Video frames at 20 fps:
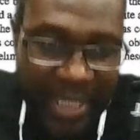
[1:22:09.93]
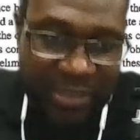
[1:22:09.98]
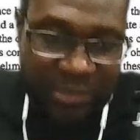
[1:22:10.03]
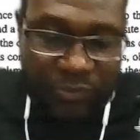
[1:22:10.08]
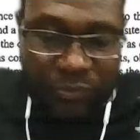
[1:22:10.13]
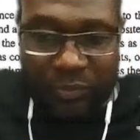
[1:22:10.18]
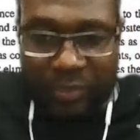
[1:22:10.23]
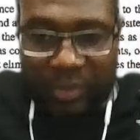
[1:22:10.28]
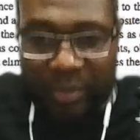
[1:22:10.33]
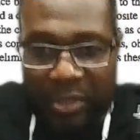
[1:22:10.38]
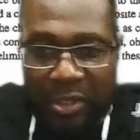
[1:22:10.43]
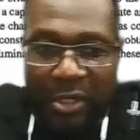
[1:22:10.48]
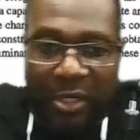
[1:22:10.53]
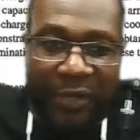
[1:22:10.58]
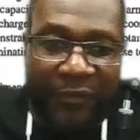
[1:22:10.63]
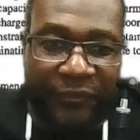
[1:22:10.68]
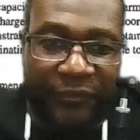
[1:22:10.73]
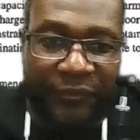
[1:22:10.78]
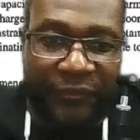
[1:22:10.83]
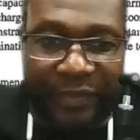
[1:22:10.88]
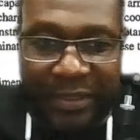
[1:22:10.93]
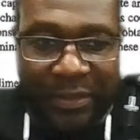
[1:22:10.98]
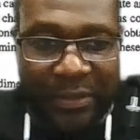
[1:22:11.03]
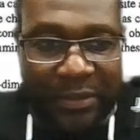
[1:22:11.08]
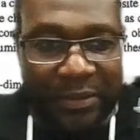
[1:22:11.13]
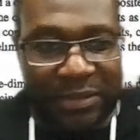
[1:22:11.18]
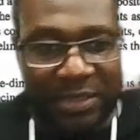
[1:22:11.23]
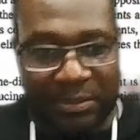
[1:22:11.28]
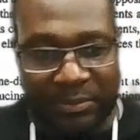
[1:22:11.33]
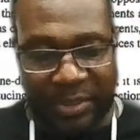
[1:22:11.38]
That's throwing off
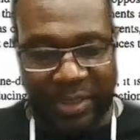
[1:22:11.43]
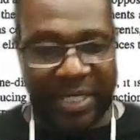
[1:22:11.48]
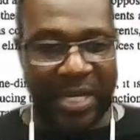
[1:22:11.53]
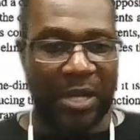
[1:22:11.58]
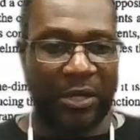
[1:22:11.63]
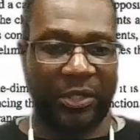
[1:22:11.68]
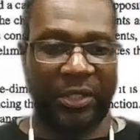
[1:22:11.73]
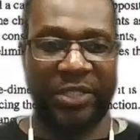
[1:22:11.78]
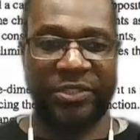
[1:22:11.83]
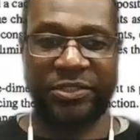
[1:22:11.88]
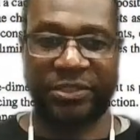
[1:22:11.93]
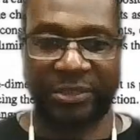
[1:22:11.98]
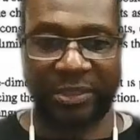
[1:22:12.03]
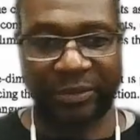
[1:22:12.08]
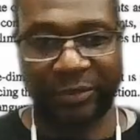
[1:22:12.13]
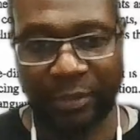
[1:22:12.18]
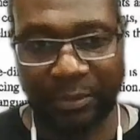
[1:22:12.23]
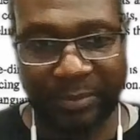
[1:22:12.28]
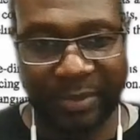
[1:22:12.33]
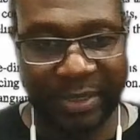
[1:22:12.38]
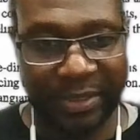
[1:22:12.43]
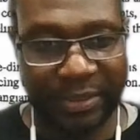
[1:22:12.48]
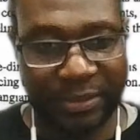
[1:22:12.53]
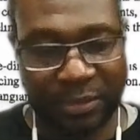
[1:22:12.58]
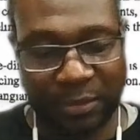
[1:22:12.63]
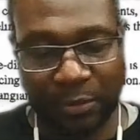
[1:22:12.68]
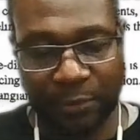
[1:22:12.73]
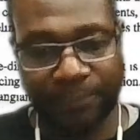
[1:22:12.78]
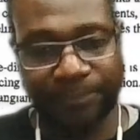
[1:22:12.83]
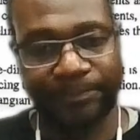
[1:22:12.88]
some of the calculations a little
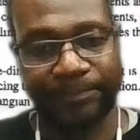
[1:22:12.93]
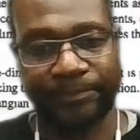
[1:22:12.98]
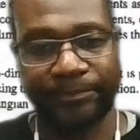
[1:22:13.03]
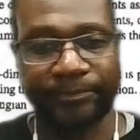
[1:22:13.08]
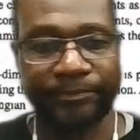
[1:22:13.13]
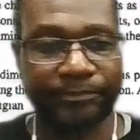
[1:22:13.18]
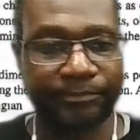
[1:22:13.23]
bit. So,